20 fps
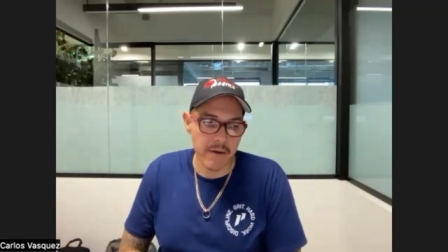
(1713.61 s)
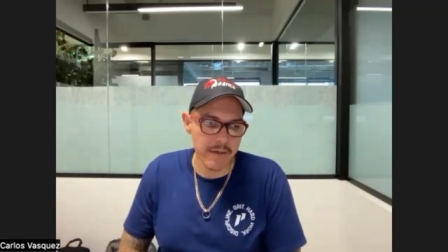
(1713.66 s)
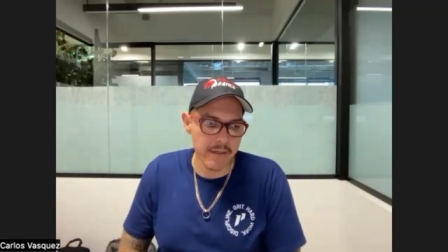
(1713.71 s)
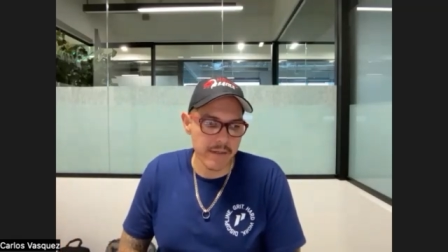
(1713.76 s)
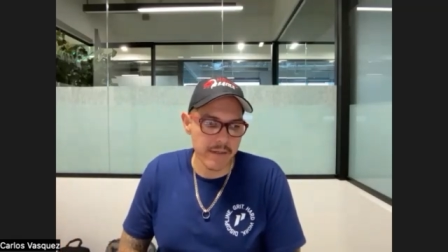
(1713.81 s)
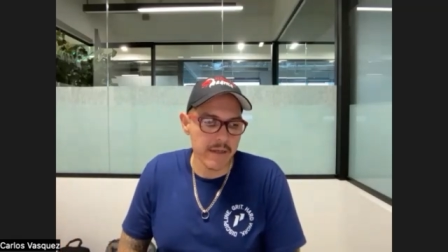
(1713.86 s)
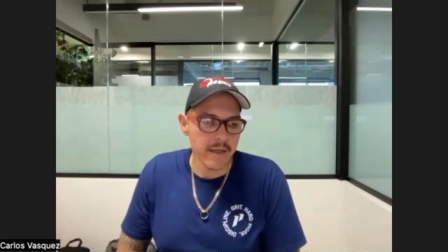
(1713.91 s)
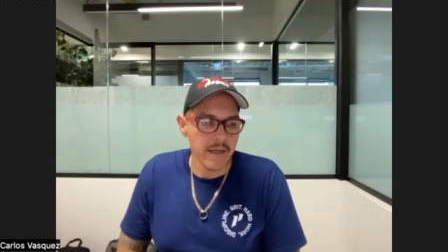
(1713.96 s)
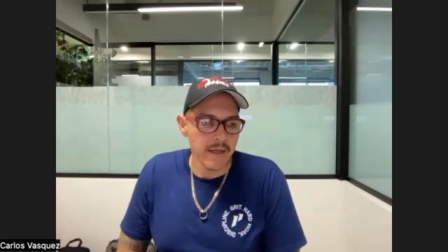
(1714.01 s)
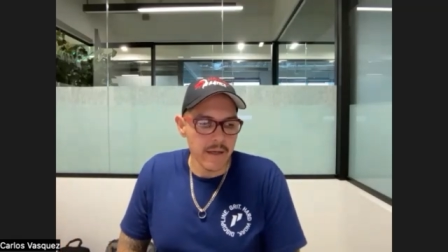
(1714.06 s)
And
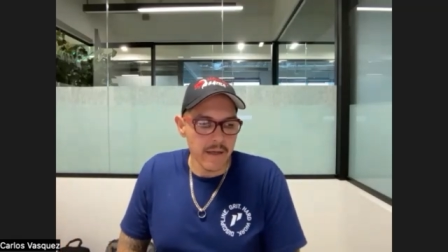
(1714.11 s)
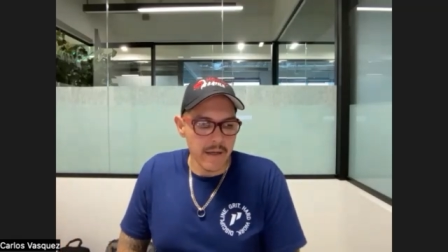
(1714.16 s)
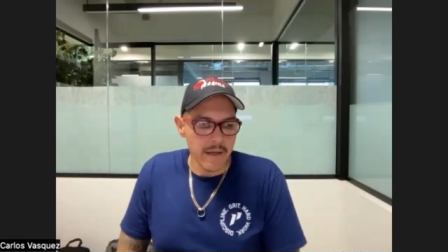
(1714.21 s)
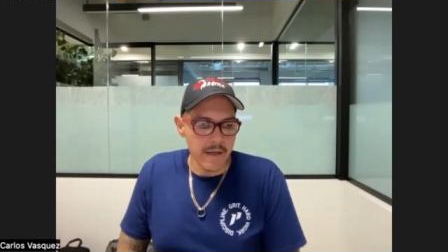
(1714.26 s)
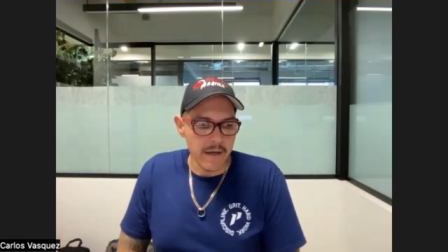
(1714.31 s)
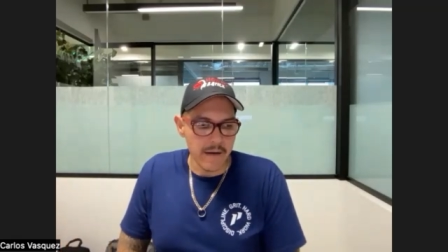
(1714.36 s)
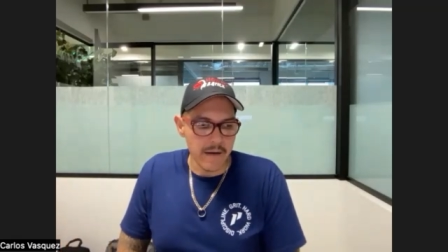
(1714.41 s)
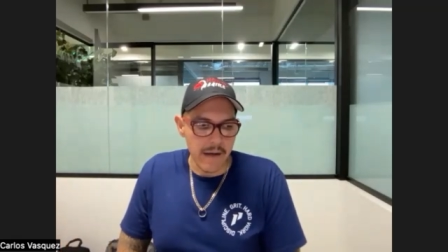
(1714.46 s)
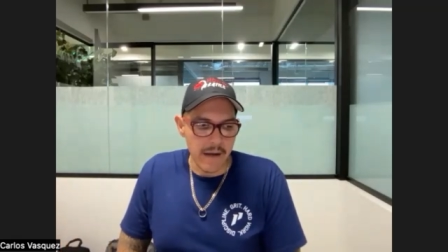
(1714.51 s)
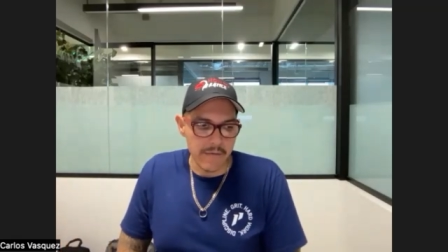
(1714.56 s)

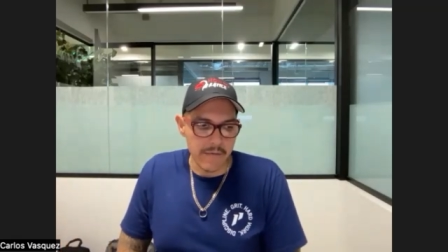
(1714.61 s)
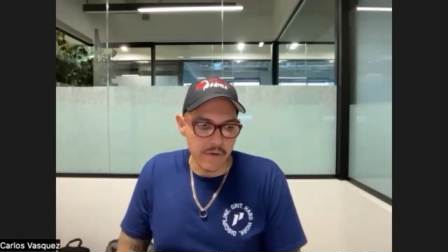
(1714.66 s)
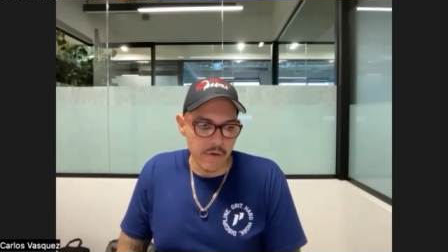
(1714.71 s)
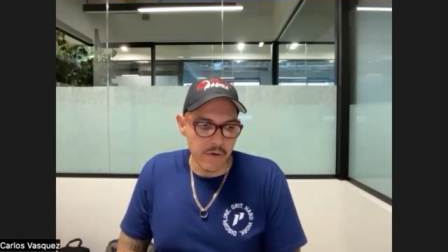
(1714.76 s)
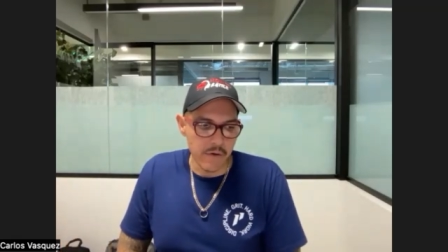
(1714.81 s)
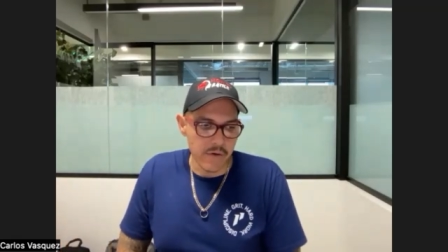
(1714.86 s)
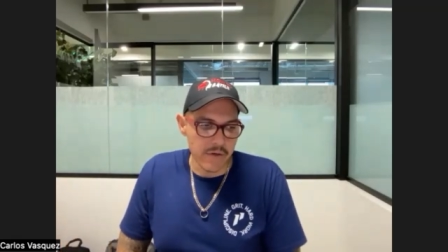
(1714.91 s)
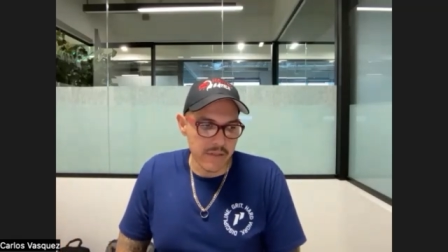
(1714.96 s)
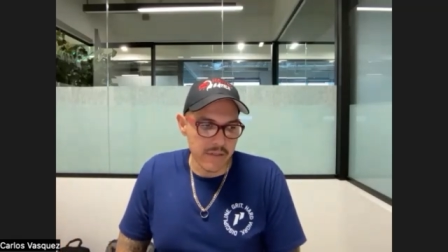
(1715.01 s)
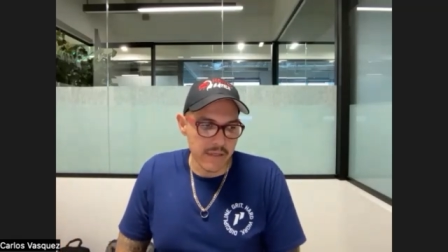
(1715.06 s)
uh, I've
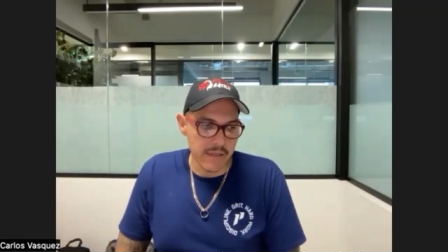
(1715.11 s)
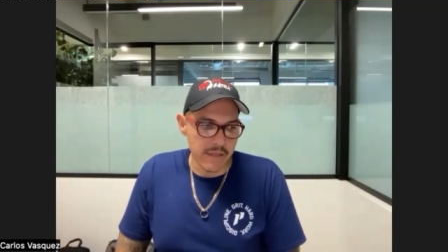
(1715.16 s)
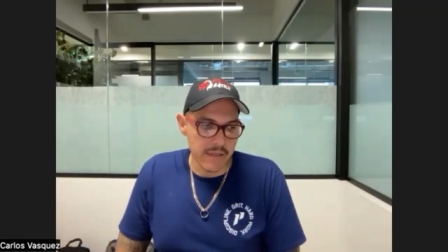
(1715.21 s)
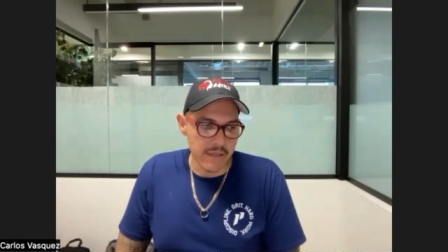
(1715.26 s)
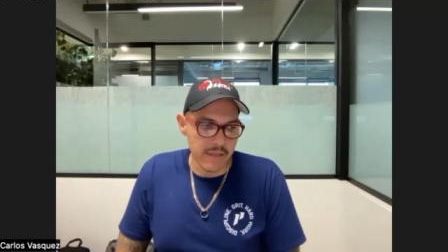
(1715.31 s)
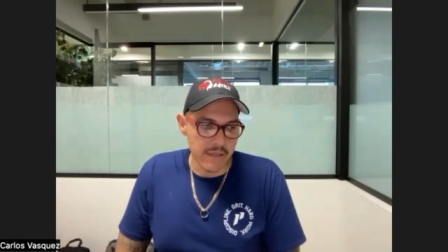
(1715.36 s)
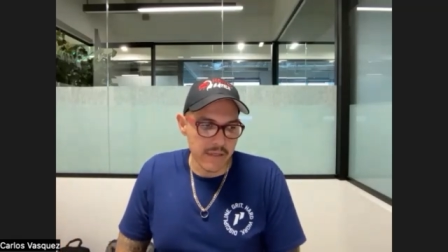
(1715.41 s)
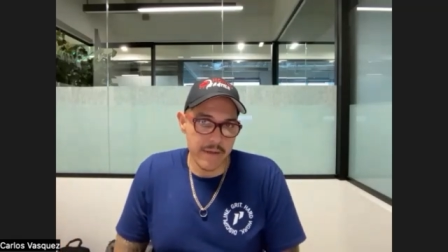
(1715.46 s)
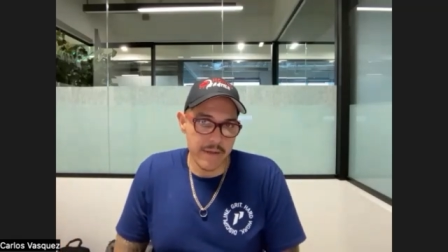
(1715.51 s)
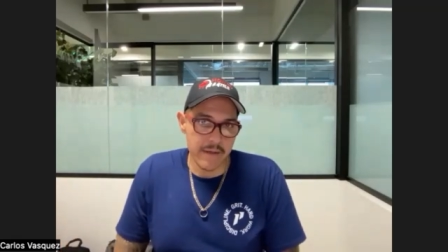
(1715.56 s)
noticed that in
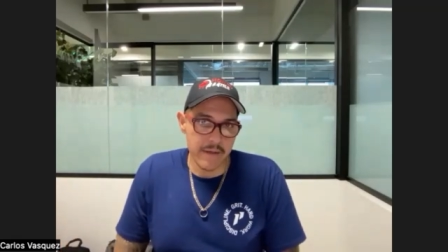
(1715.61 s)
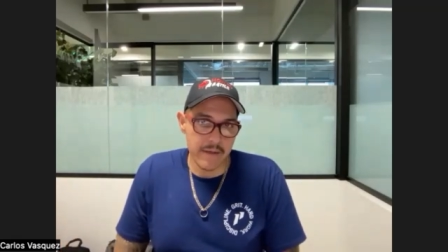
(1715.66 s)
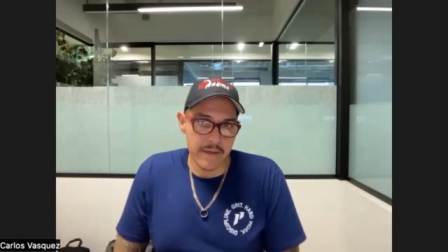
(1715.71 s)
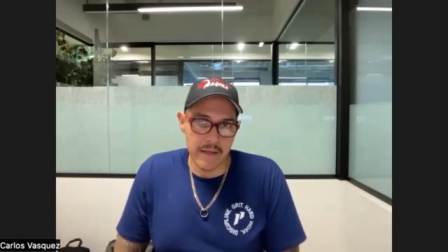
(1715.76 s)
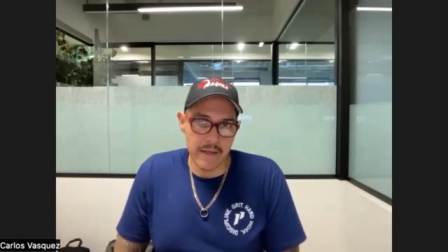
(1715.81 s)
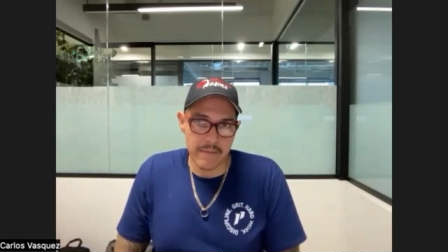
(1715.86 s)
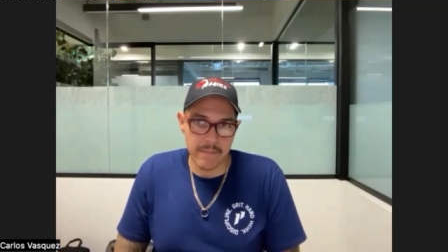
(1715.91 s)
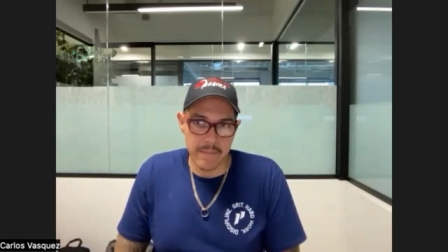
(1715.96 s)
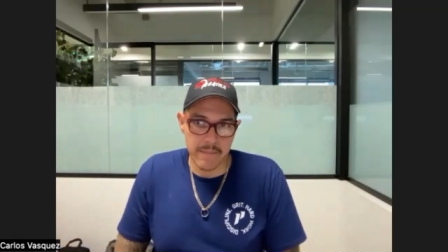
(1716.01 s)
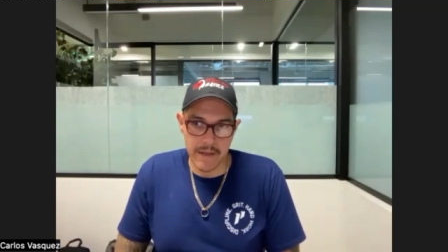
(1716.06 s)
all men,
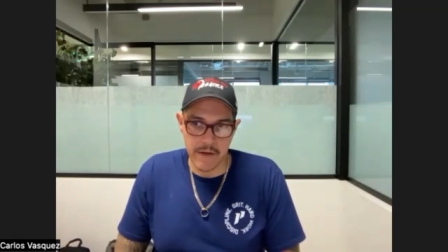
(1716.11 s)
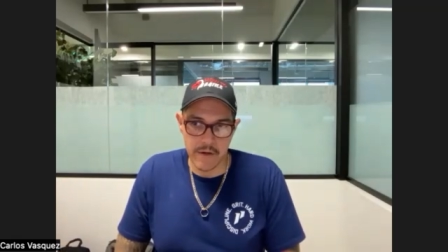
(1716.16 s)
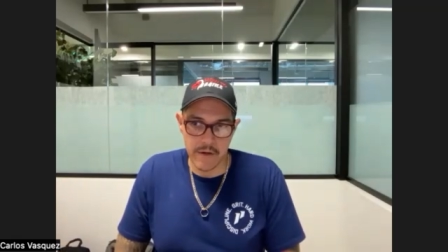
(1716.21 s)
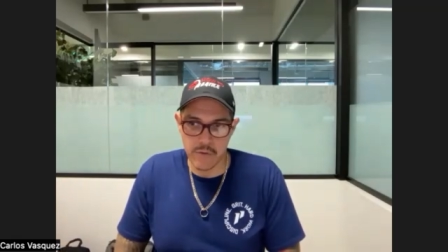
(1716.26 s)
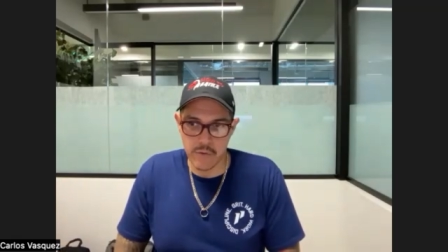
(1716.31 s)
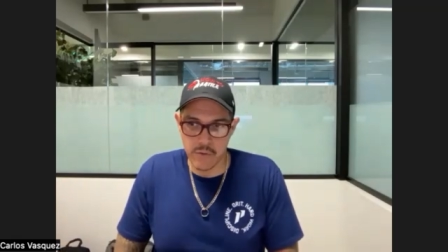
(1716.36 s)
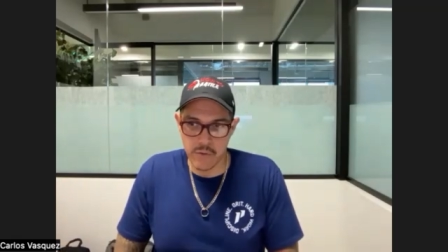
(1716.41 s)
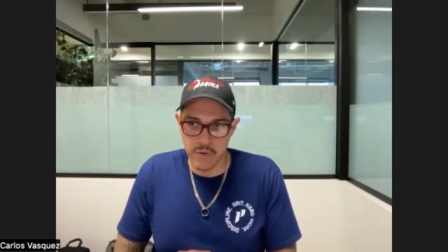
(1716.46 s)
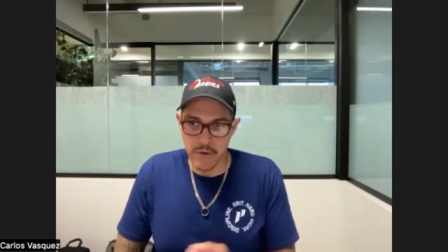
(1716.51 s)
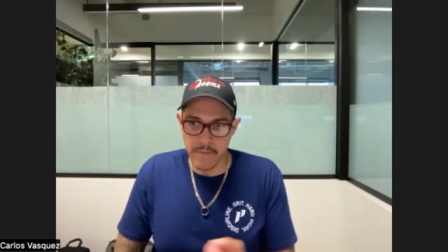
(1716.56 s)
like men
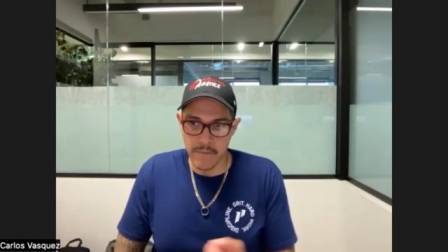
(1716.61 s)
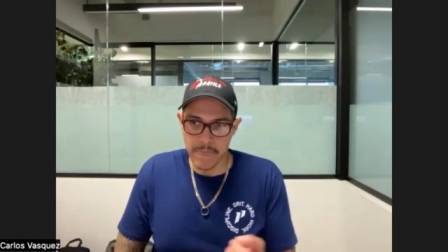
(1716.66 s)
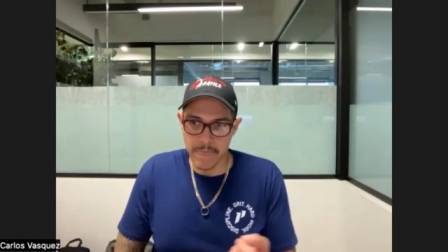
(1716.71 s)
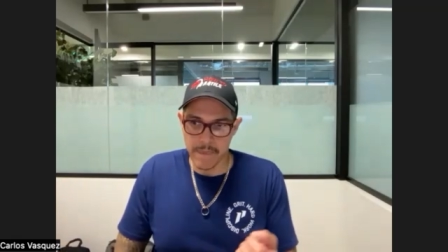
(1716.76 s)
who,